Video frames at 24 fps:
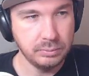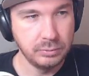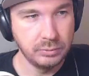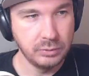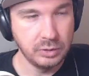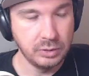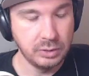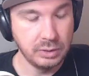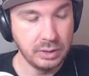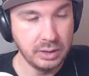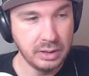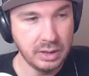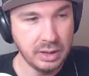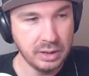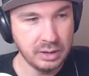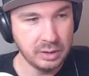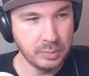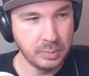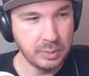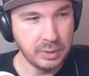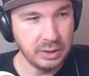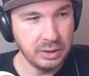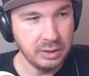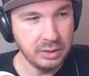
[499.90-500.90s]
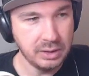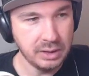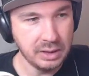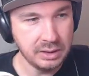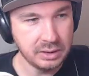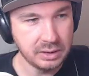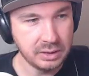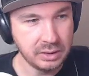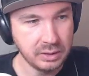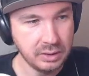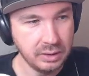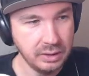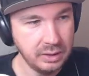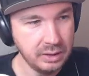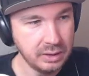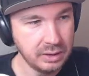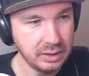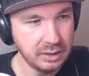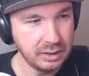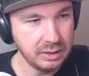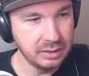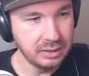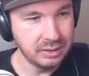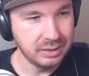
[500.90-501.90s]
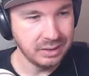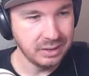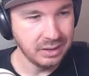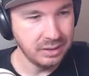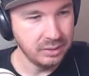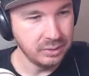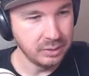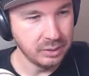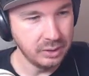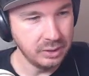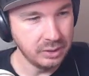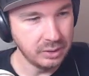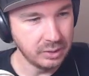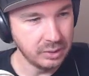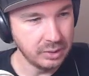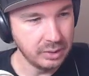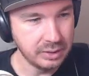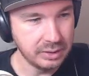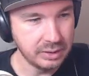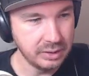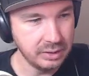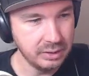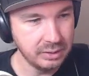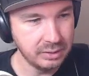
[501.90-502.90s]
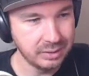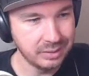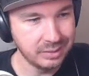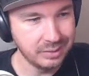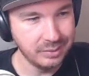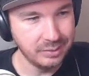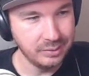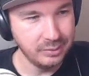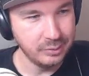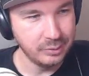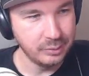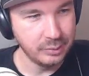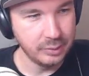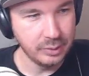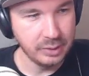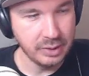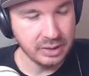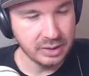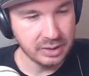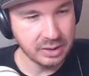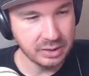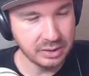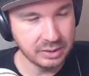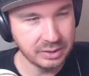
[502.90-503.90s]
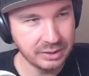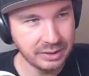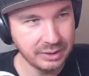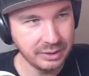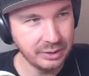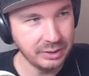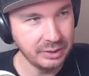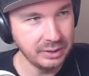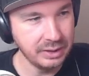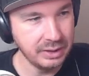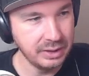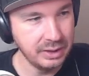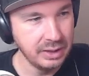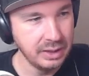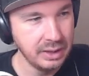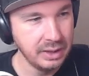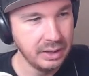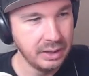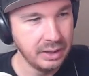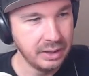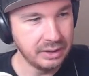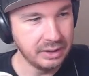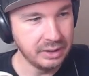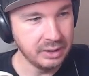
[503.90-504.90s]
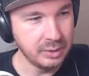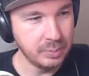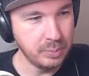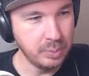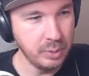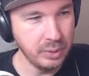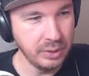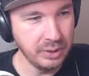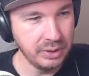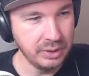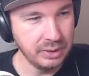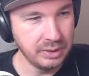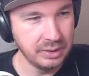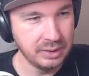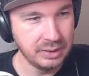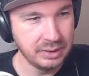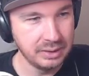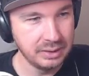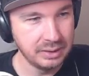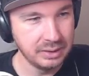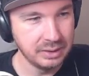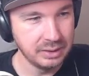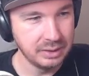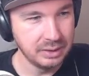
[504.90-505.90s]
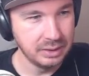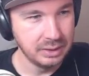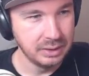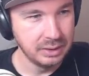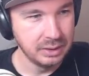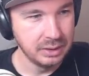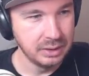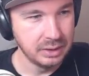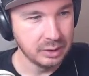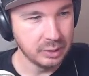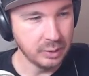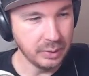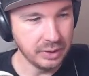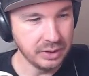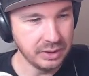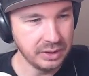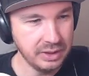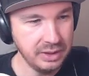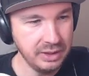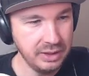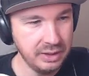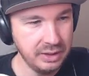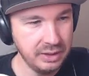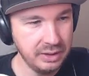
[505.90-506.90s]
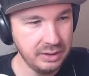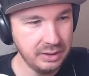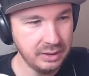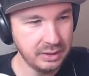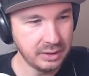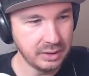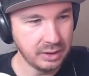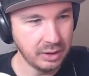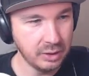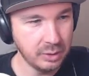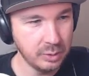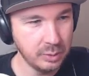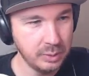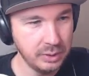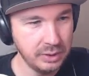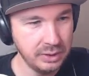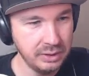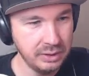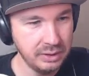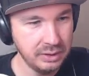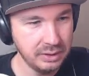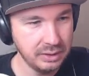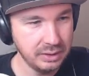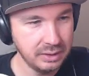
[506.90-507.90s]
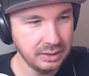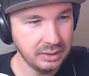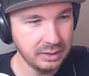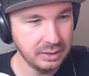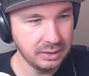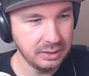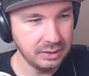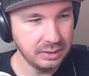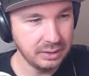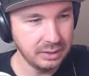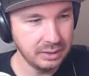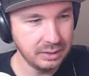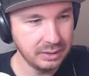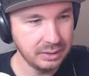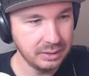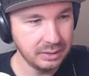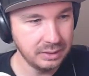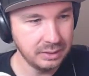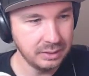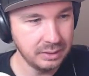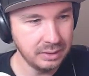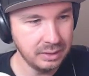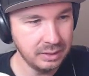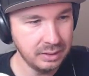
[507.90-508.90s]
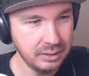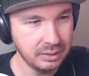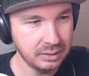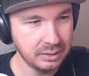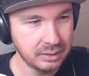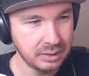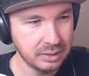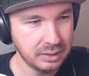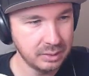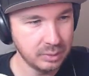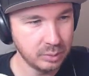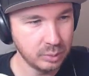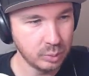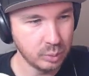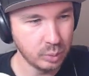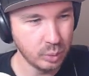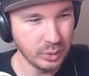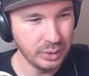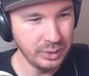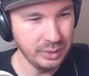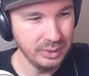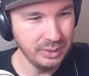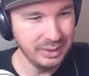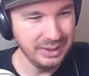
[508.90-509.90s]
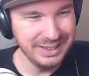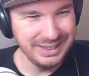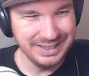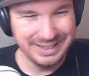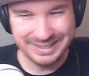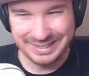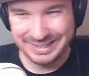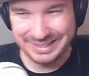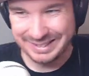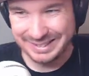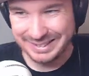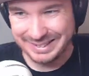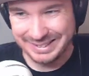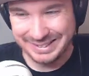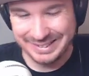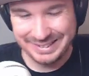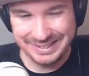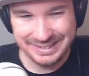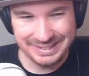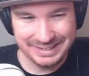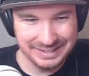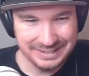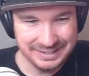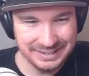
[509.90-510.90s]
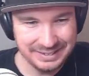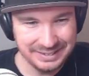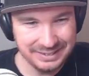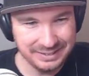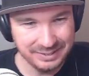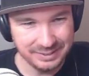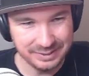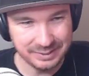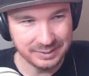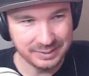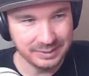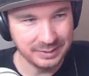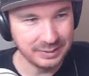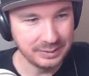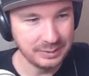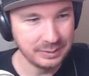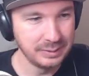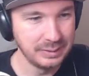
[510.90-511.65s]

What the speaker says: A Nest Ball, that's good. I don't know, is it? I don't necessarily. At this point, do I need another one? Not really? I don't know.